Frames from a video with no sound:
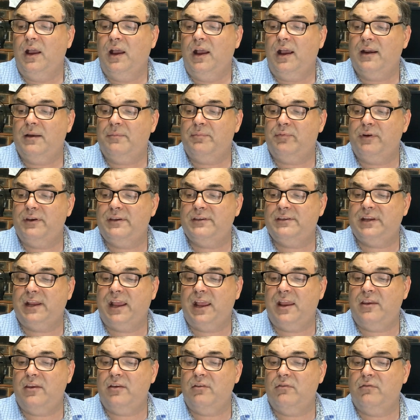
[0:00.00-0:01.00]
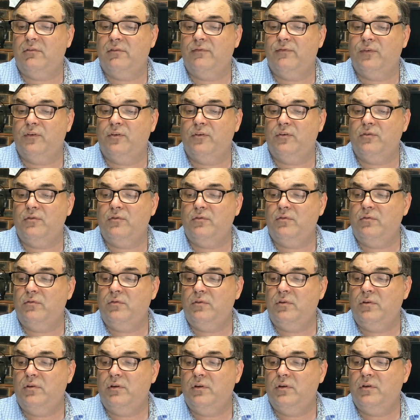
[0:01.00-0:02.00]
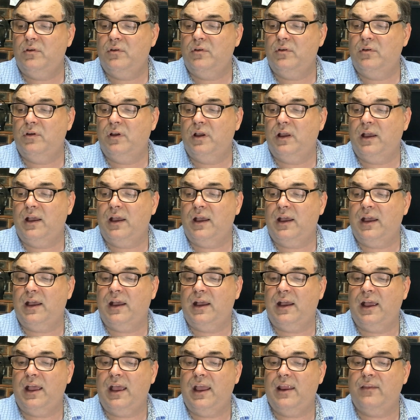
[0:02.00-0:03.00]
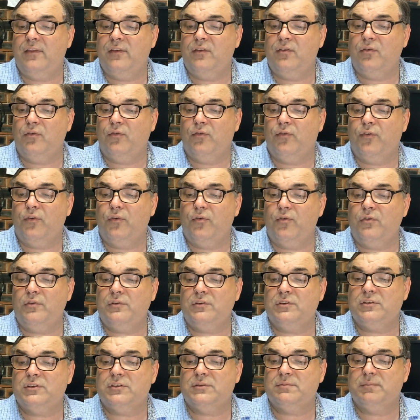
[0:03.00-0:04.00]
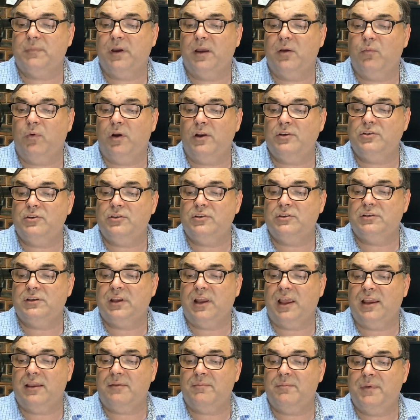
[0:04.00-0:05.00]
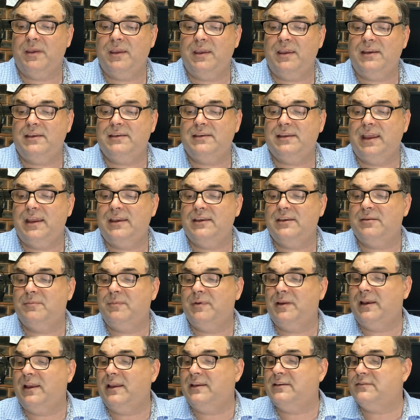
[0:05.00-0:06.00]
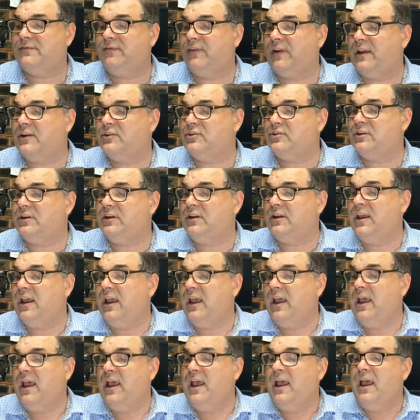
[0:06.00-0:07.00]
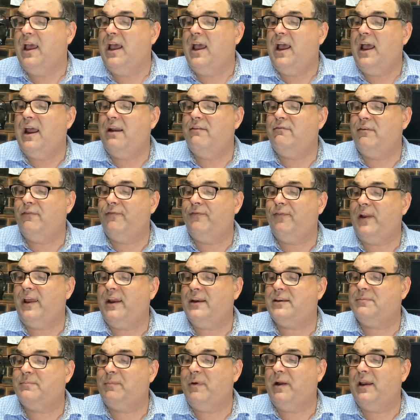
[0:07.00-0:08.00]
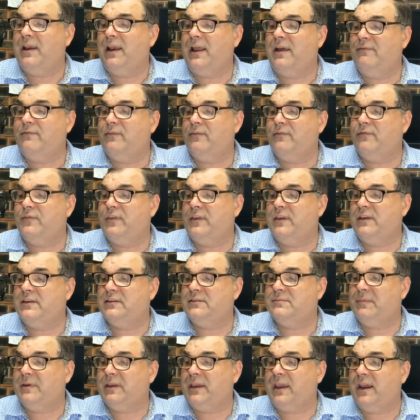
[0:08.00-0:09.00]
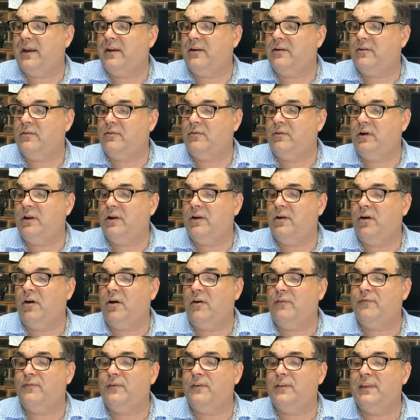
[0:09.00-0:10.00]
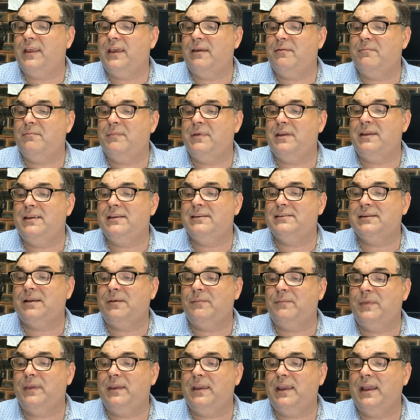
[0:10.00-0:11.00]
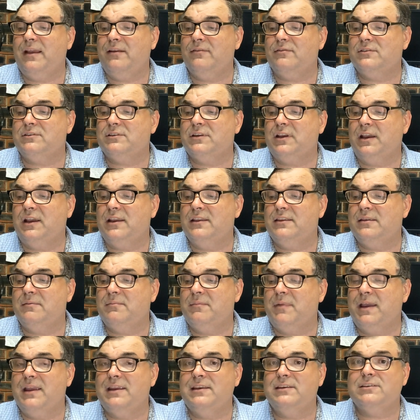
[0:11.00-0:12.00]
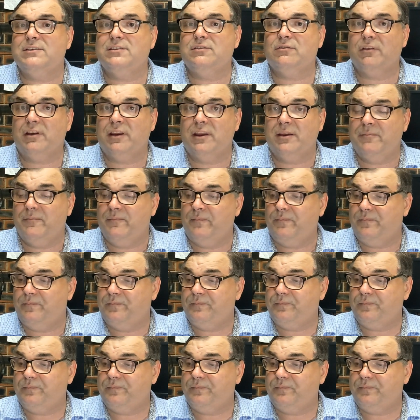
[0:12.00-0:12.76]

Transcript: I'd appreciate your review uh, and your thoughts. My watches, like me, tend to be less flashy and reflect my love of things mechanical and often that means something outside the mainstream.